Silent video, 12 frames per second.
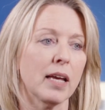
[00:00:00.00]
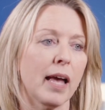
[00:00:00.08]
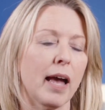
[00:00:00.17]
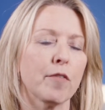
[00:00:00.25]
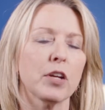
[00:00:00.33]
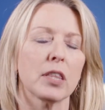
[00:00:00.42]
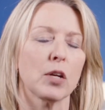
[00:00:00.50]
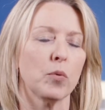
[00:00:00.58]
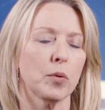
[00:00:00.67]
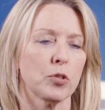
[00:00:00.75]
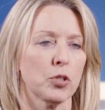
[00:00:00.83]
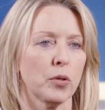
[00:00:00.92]
everything
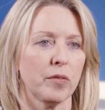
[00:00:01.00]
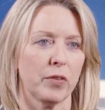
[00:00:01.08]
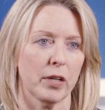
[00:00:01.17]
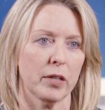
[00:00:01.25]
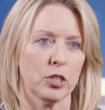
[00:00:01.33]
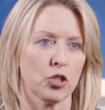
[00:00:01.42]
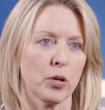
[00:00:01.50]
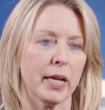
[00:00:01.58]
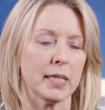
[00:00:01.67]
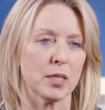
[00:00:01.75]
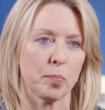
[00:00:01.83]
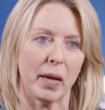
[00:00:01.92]
we were doing very
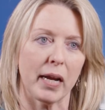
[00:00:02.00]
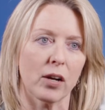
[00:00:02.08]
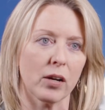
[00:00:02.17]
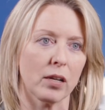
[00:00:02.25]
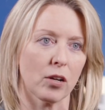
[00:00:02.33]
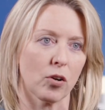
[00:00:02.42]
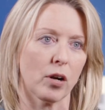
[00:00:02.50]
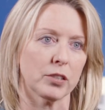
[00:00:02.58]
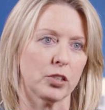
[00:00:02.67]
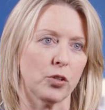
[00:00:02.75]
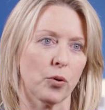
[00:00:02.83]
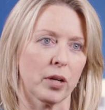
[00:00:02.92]
transparent across
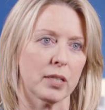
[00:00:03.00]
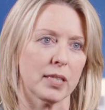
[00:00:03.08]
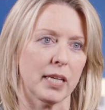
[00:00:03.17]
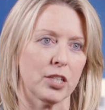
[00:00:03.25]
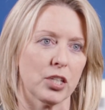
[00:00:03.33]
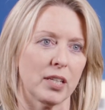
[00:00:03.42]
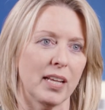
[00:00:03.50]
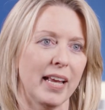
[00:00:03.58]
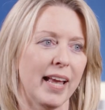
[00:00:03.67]
the organization.